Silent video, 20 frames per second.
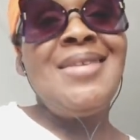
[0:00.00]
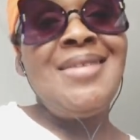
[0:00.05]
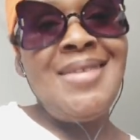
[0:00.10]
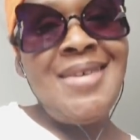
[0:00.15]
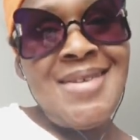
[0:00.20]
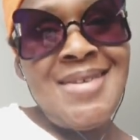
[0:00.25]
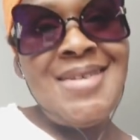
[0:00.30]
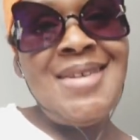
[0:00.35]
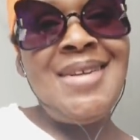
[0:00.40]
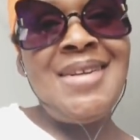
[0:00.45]

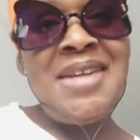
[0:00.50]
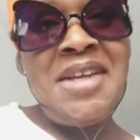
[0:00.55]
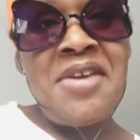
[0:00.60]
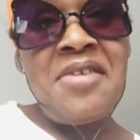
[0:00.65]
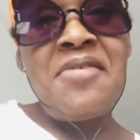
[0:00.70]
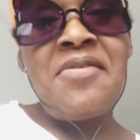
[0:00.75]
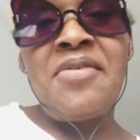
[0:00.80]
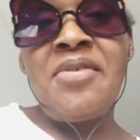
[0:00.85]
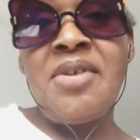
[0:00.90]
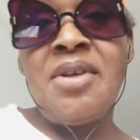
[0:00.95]
Listen
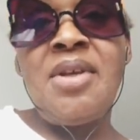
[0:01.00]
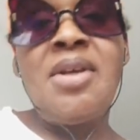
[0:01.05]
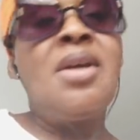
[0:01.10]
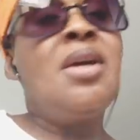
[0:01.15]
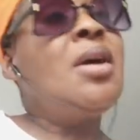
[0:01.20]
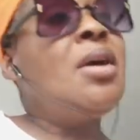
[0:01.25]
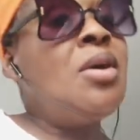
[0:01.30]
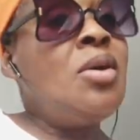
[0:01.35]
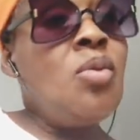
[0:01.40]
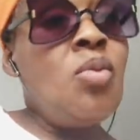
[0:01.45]
carefully.
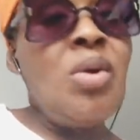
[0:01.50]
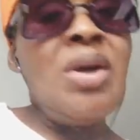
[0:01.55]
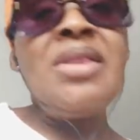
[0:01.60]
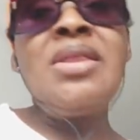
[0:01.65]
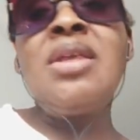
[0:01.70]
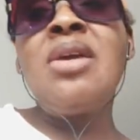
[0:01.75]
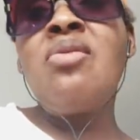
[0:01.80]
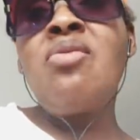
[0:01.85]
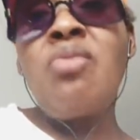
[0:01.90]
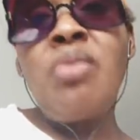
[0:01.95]

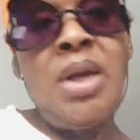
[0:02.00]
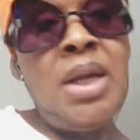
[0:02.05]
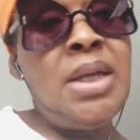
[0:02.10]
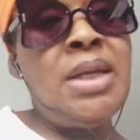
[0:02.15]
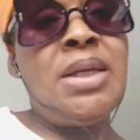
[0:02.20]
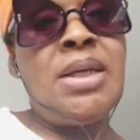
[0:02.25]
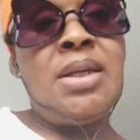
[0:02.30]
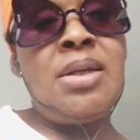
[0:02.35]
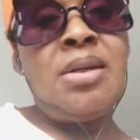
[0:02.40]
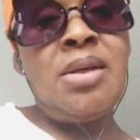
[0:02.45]
When they
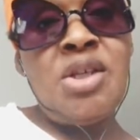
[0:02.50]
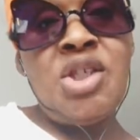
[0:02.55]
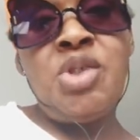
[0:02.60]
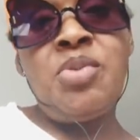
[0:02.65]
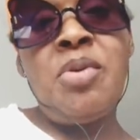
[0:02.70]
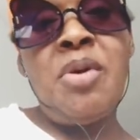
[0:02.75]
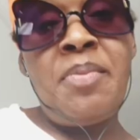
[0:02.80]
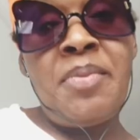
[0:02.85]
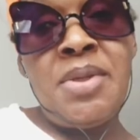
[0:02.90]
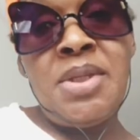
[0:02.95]
raided
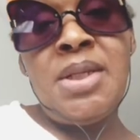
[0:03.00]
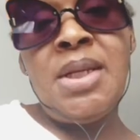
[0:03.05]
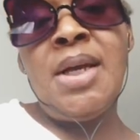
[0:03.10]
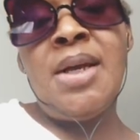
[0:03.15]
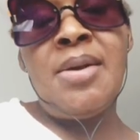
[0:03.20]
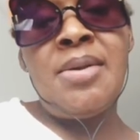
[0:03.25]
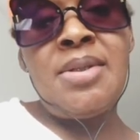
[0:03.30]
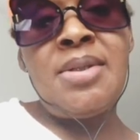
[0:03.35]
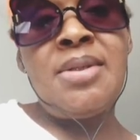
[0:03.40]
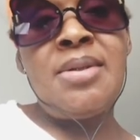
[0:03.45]
Hushpuppi's
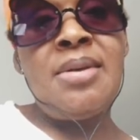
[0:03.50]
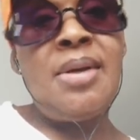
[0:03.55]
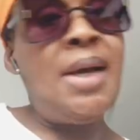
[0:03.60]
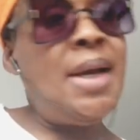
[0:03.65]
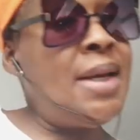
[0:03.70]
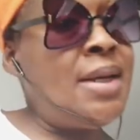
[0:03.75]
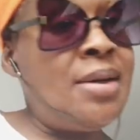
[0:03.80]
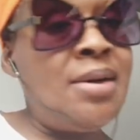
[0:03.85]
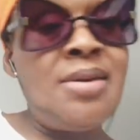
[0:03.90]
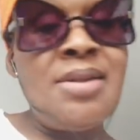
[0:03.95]
house,
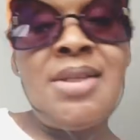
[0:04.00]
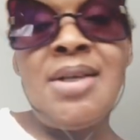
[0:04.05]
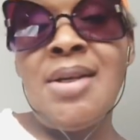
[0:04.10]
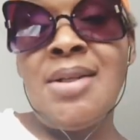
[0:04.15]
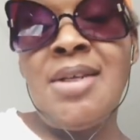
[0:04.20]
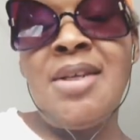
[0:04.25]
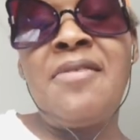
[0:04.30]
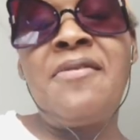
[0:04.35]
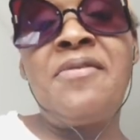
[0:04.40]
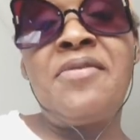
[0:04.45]
I
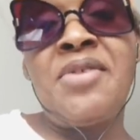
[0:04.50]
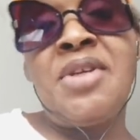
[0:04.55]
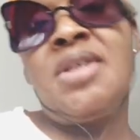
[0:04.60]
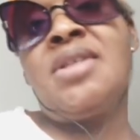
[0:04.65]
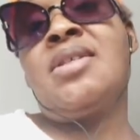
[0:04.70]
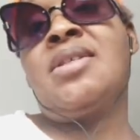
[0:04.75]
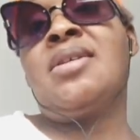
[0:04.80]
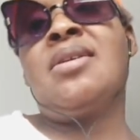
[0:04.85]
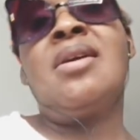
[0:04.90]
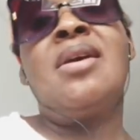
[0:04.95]
contacted
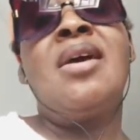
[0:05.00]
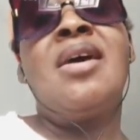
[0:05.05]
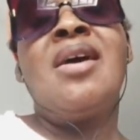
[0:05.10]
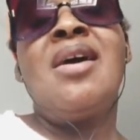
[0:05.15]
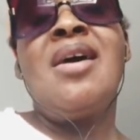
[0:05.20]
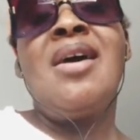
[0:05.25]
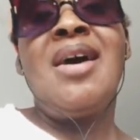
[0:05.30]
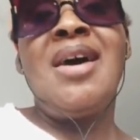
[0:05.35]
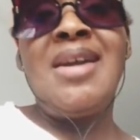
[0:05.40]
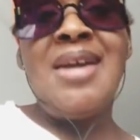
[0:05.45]
Freeze.
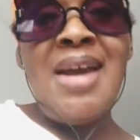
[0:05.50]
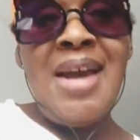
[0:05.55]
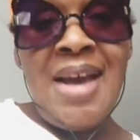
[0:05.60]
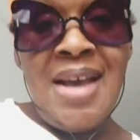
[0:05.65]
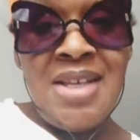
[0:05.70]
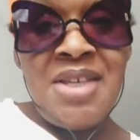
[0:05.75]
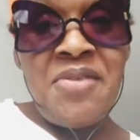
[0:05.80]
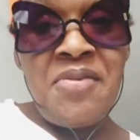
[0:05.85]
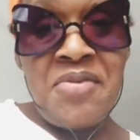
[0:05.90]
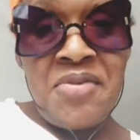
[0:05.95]
And I
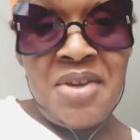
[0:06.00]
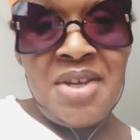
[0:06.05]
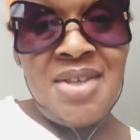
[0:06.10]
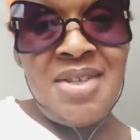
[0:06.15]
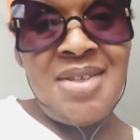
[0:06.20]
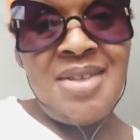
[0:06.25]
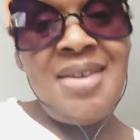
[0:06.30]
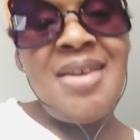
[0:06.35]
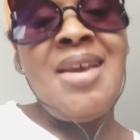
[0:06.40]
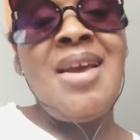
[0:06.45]
asked Freeze,